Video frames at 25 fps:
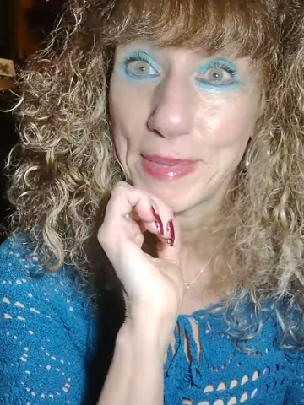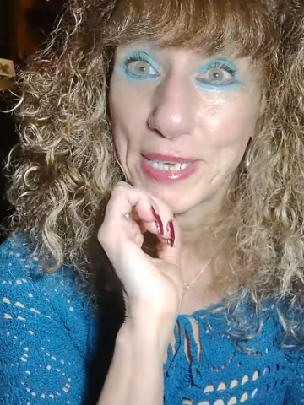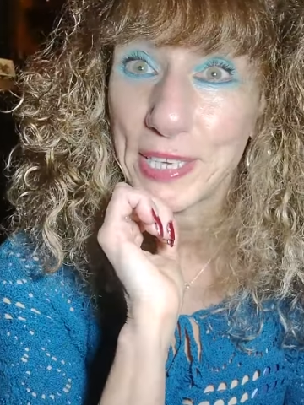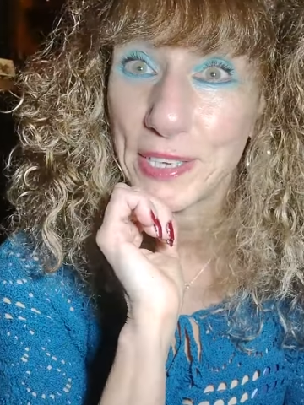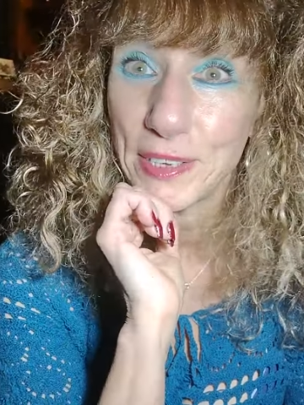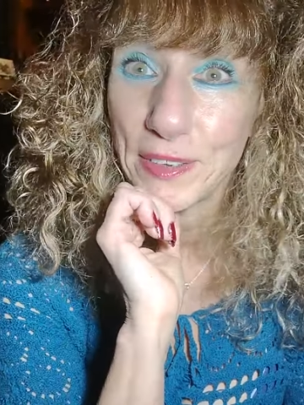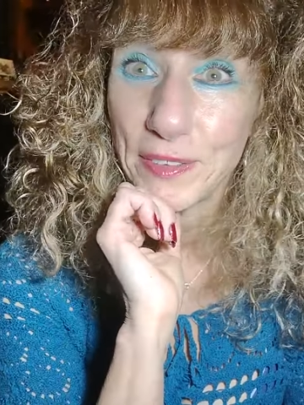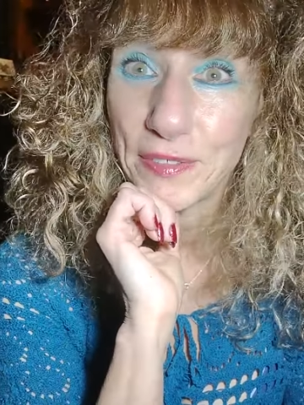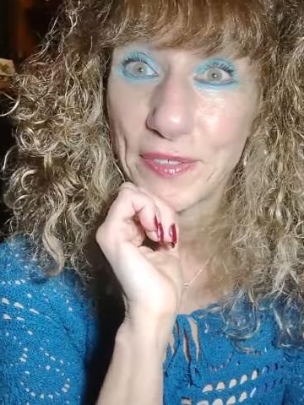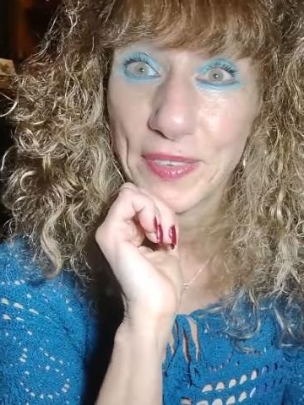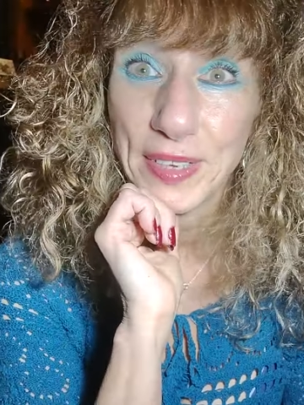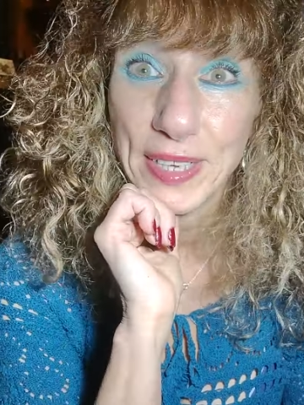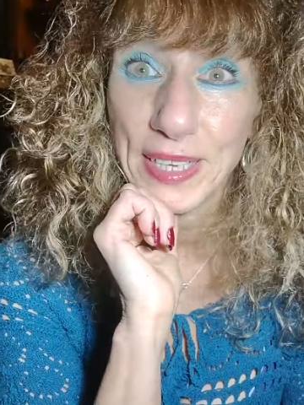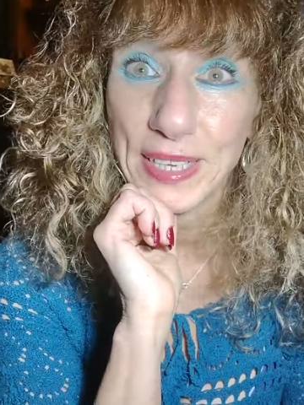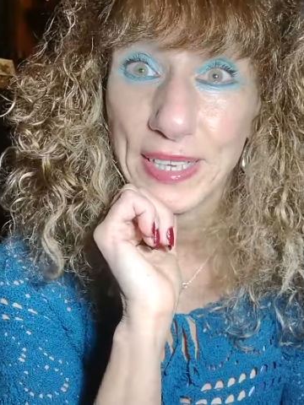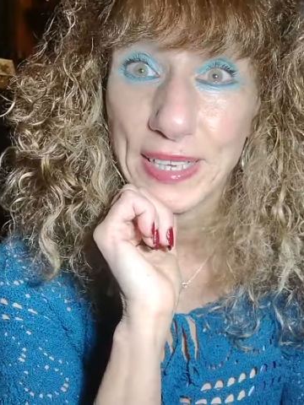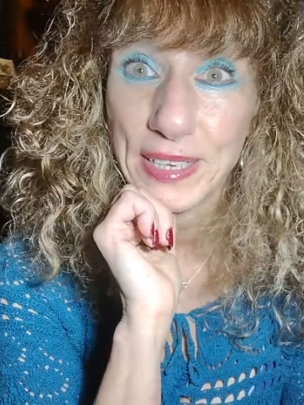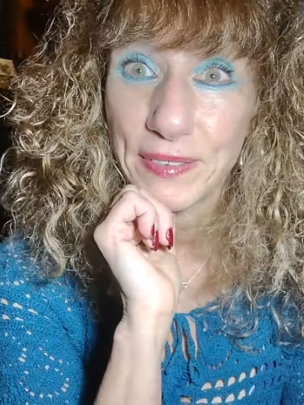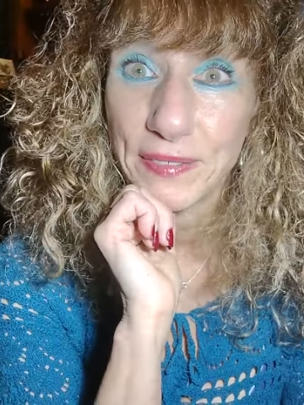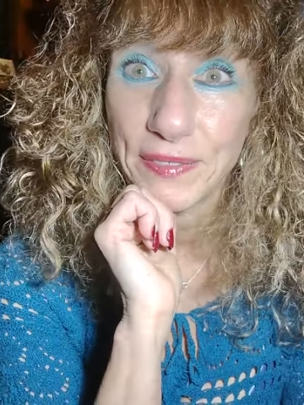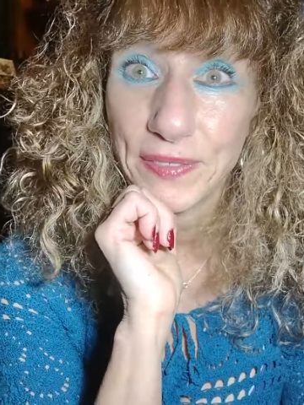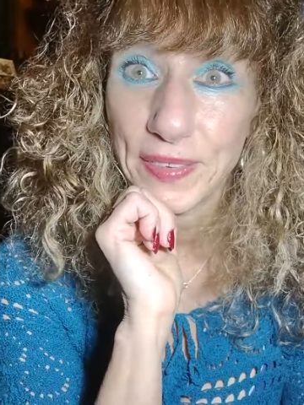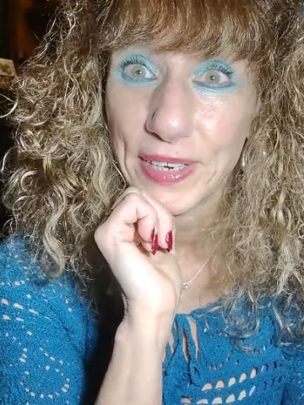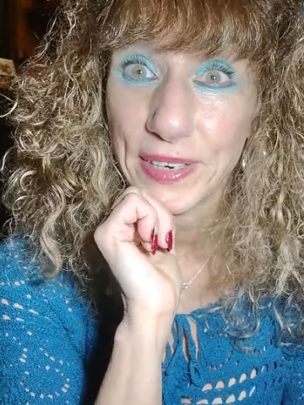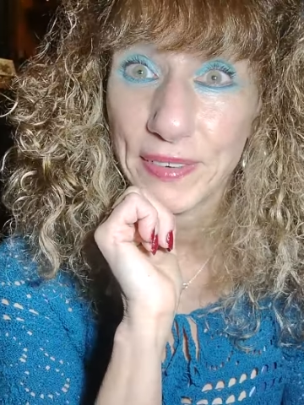make you feel
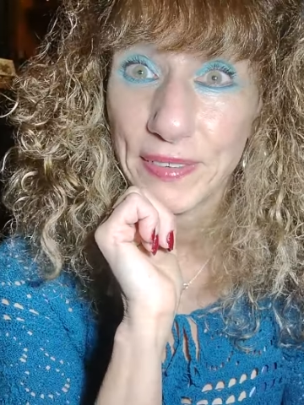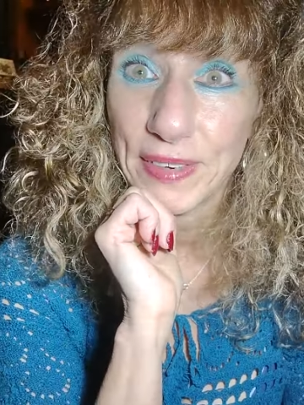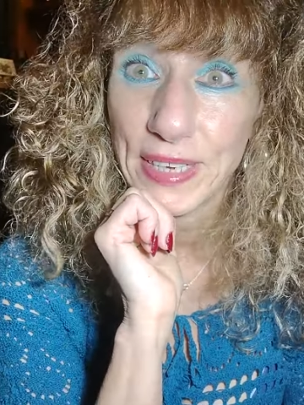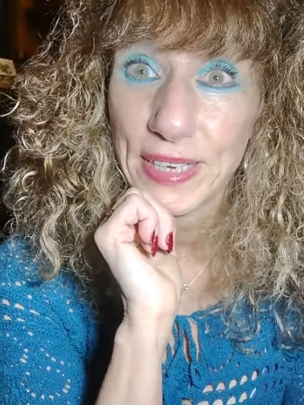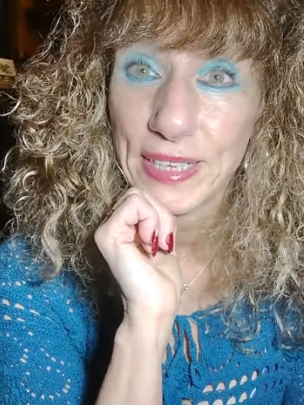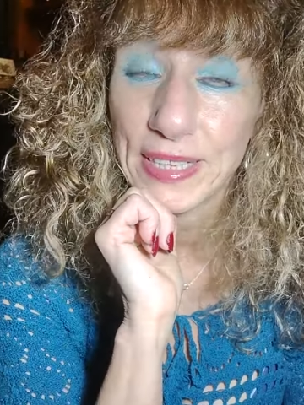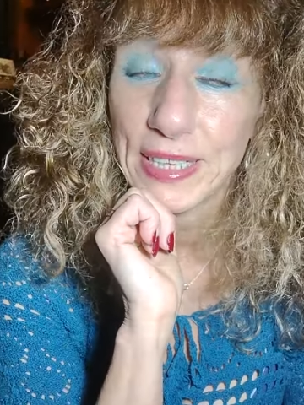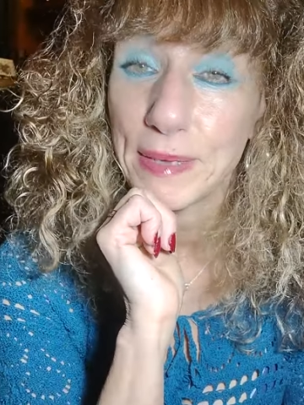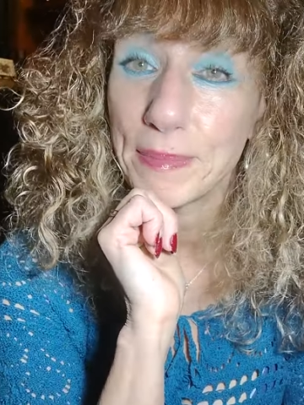inferior.